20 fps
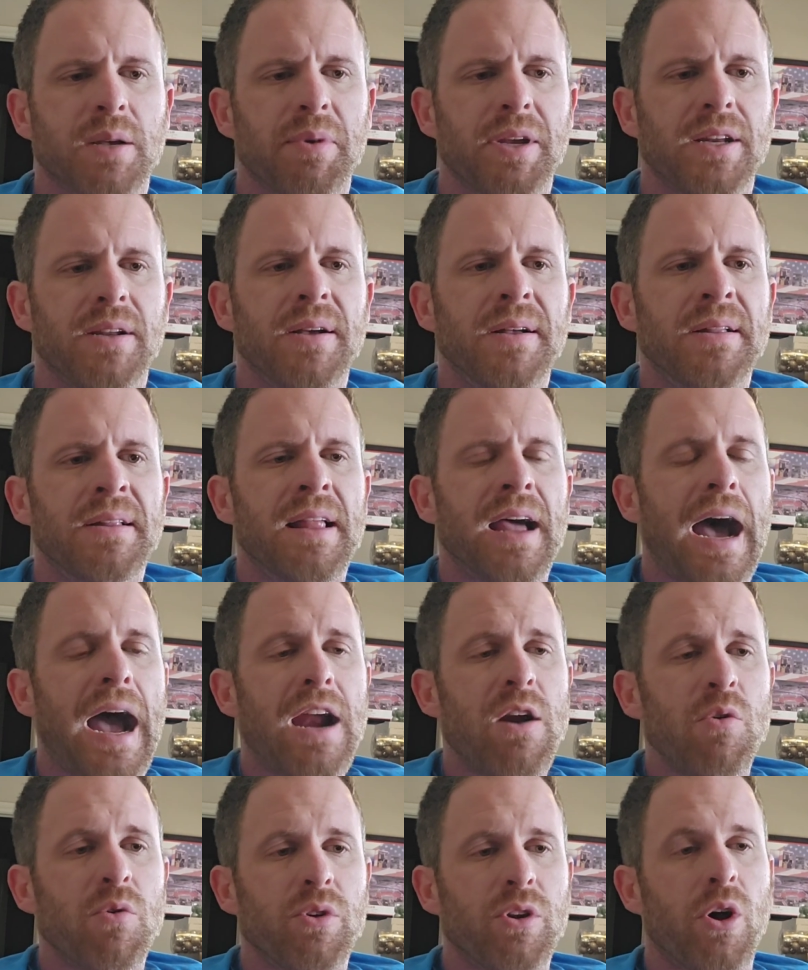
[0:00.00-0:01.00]
I mean,
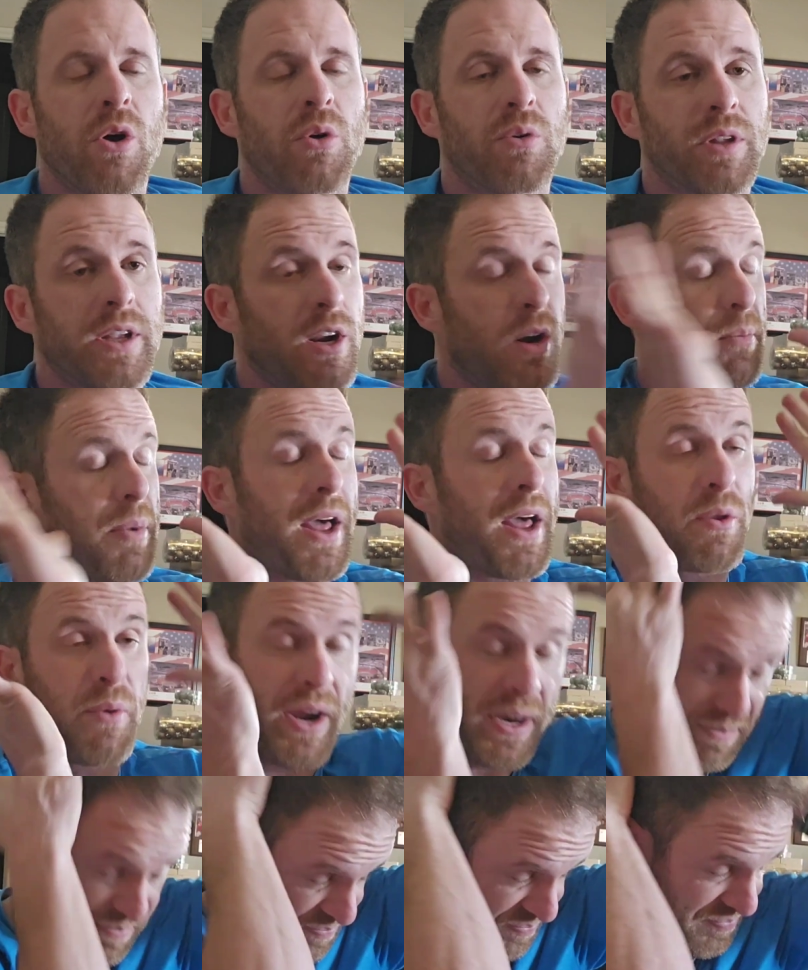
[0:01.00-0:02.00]
I don't know, you know, by the
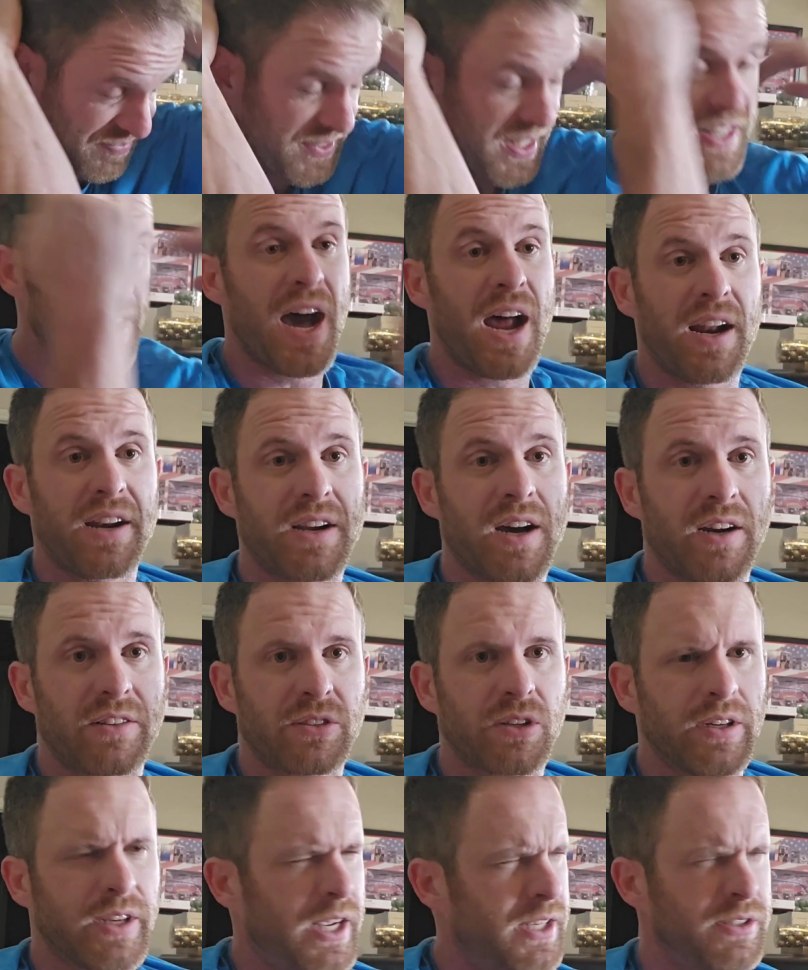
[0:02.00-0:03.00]
way, not a
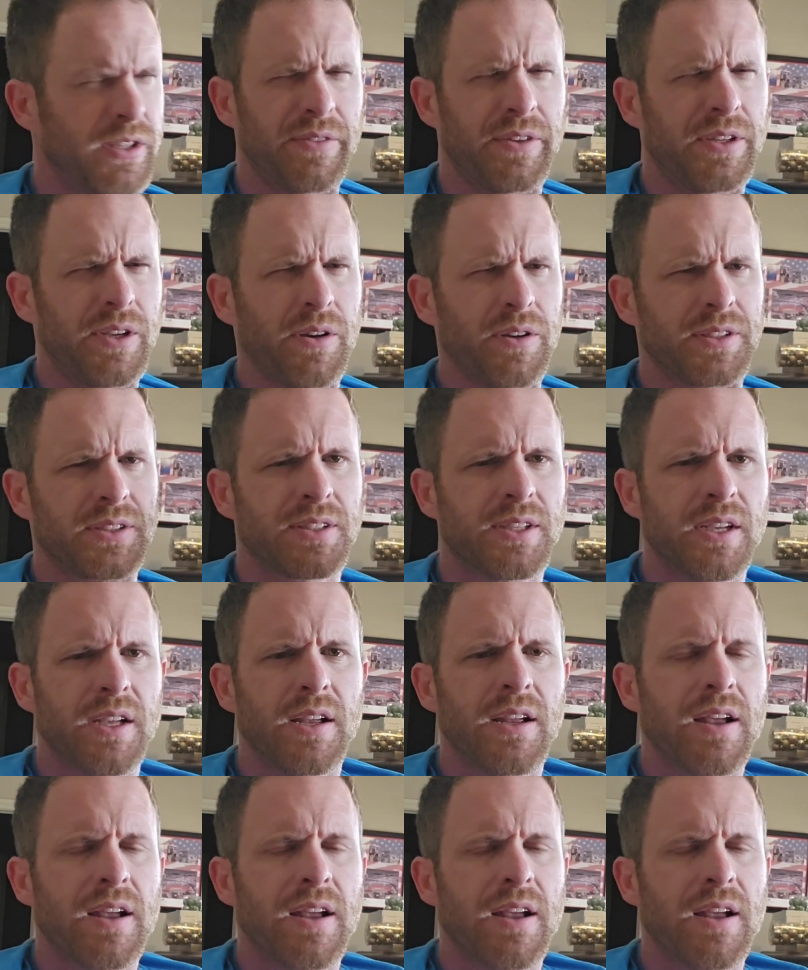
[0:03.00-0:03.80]
doctor in case you haven't noticed.